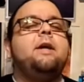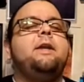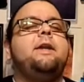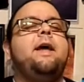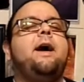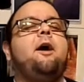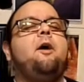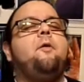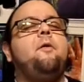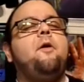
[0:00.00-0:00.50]

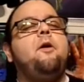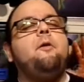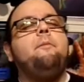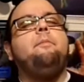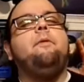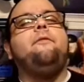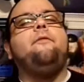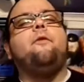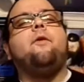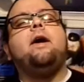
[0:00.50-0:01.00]
Now,
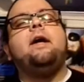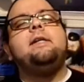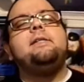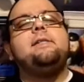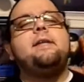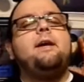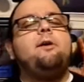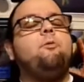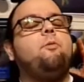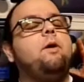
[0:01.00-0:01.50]
before I
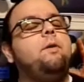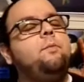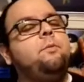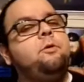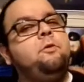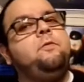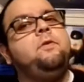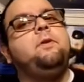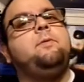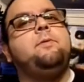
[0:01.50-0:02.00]
say what
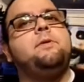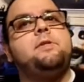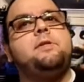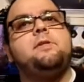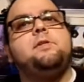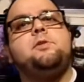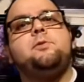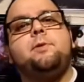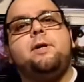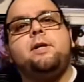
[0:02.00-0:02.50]
movie was
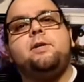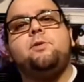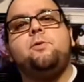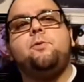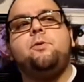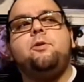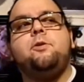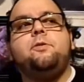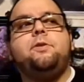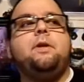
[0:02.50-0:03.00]
his
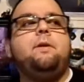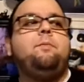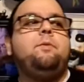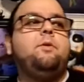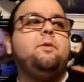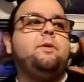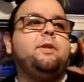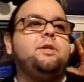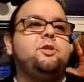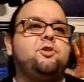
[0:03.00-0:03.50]
directorial
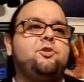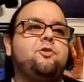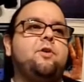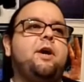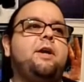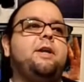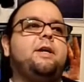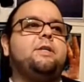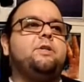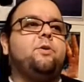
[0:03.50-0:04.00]
debut, let's
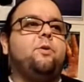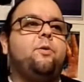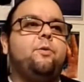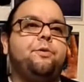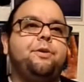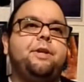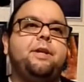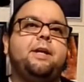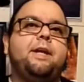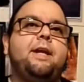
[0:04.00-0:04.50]
try not to
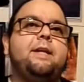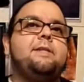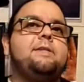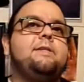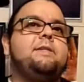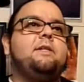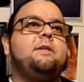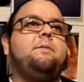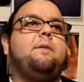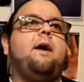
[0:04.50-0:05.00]
hold it
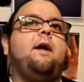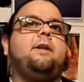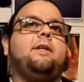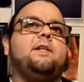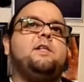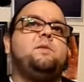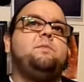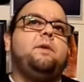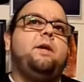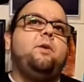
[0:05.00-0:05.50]
against him. I'll
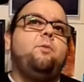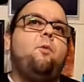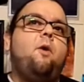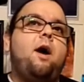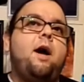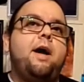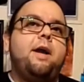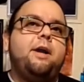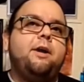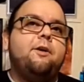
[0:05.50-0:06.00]
explain
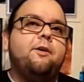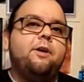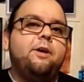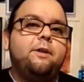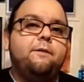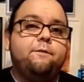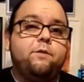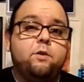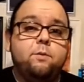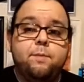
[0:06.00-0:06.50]
why here in
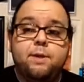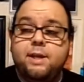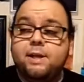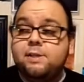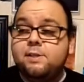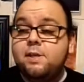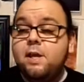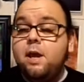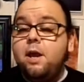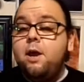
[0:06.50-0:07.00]
a few
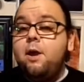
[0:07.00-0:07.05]
minutes.